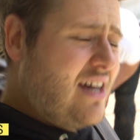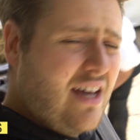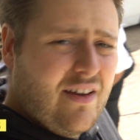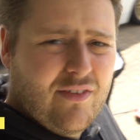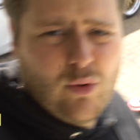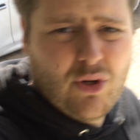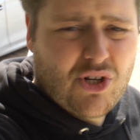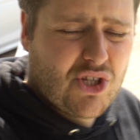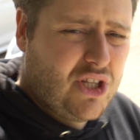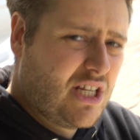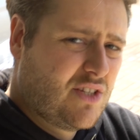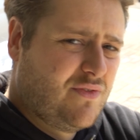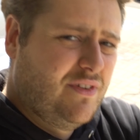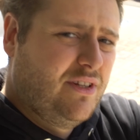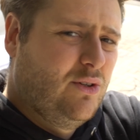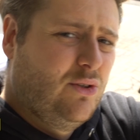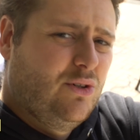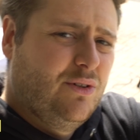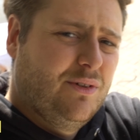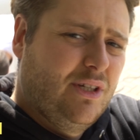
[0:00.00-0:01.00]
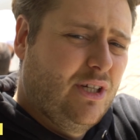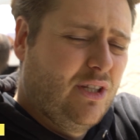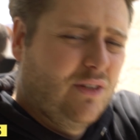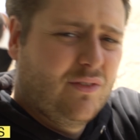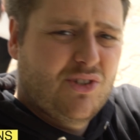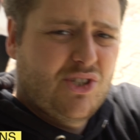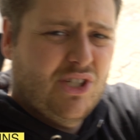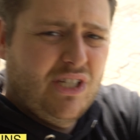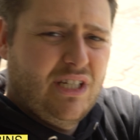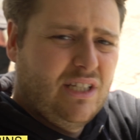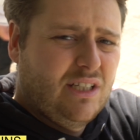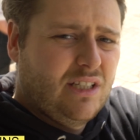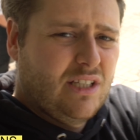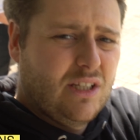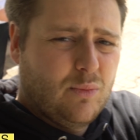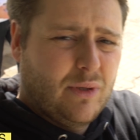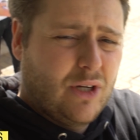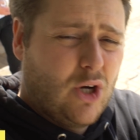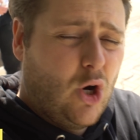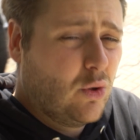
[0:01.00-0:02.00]
If you watched the last video, you'll have
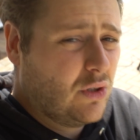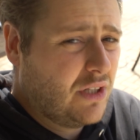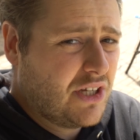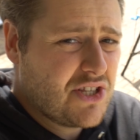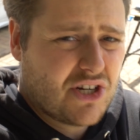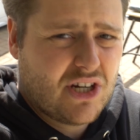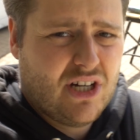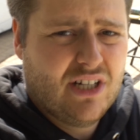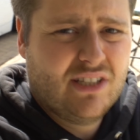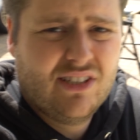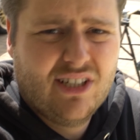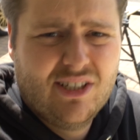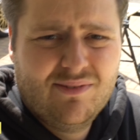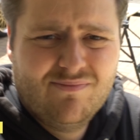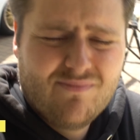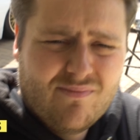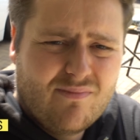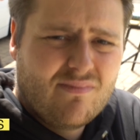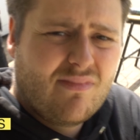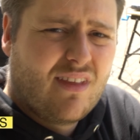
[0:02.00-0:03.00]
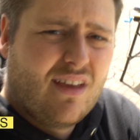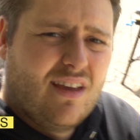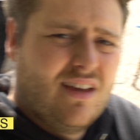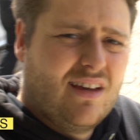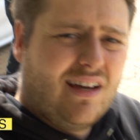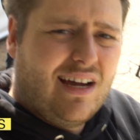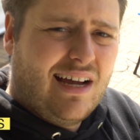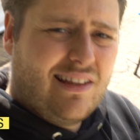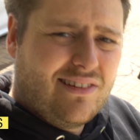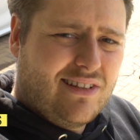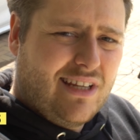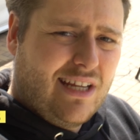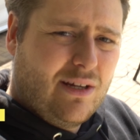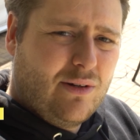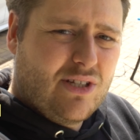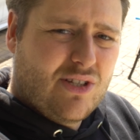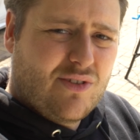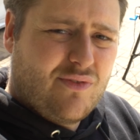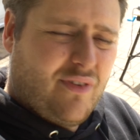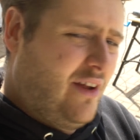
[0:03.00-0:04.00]
seen we got all the laser cutting done, and today
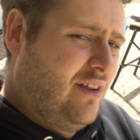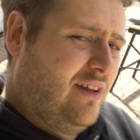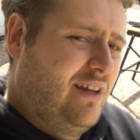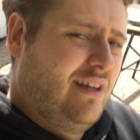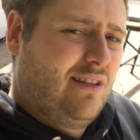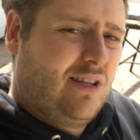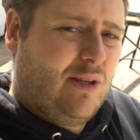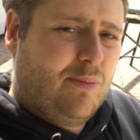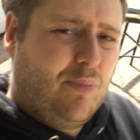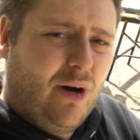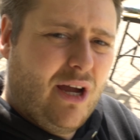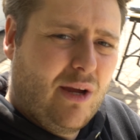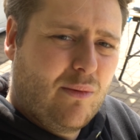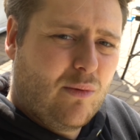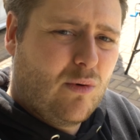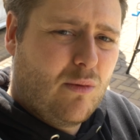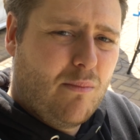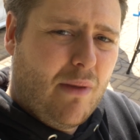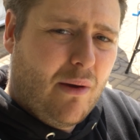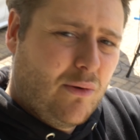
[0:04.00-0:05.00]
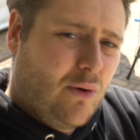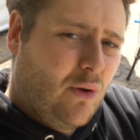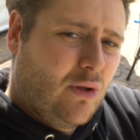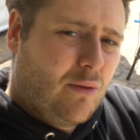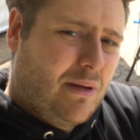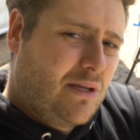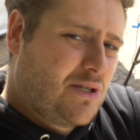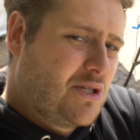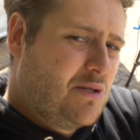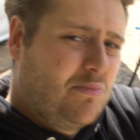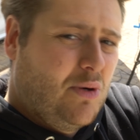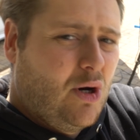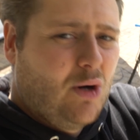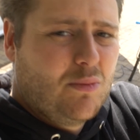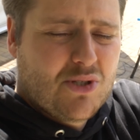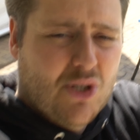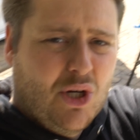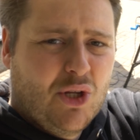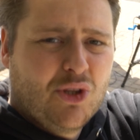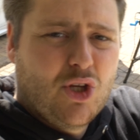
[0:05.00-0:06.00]
it's finally to the point where we're mounting all the bits and
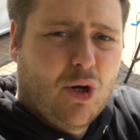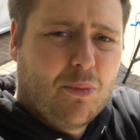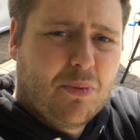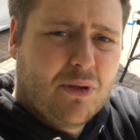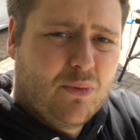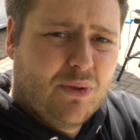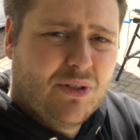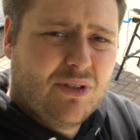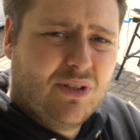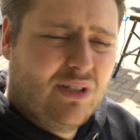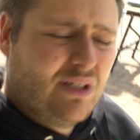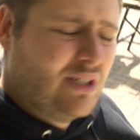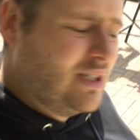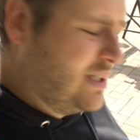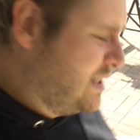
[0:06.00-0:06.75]
bobs on top of the wood.